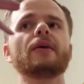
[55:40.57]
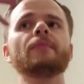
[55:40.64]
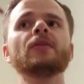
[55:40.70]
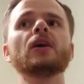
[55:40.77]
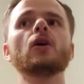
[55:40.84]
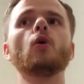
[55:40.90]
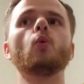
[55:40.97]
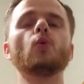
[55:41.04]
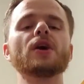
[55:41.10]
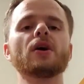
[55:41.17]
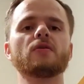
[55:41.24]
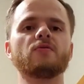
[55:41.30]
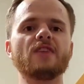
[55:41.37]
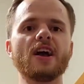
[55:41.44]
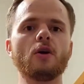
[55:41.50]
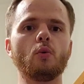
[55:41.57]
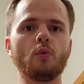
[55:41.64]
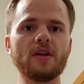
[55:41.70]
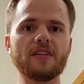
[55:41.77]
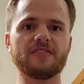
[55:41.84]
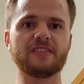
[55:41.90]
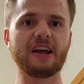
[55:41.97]
that we are there
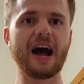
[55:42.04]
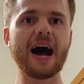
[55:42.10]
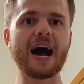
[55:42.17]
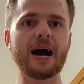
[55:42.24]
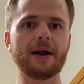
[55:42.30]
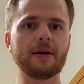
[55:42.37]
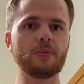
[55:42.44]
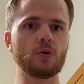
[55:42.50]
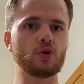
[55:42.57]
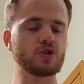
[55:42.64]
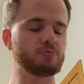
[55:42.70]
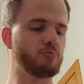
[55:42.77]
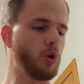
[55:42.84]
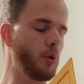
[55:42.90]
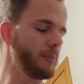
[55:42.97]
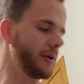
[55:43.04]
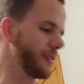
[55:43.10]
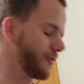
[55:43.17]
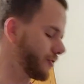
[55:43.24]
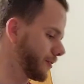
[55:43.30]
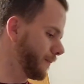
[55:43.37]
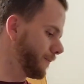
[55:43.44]
with God in those
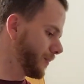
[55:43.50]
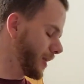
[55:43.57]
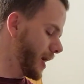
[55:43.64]
moments.